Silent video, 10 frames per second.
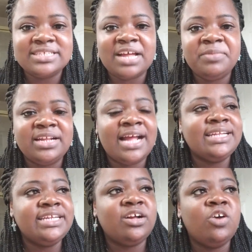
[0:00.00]
I mean, I
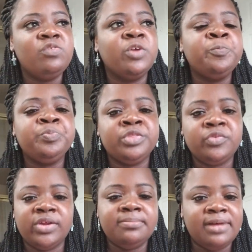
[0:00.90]
did over
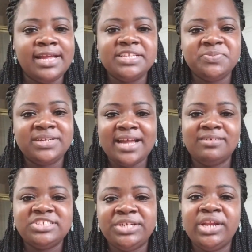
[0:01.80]
3 months
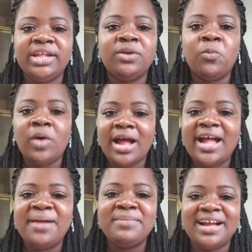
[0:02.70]
without cheating. Why
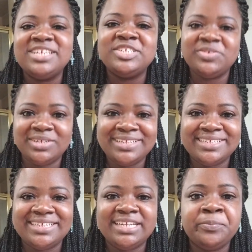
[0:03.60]
am I
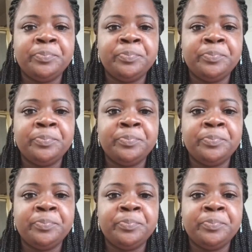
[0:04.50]
struggling?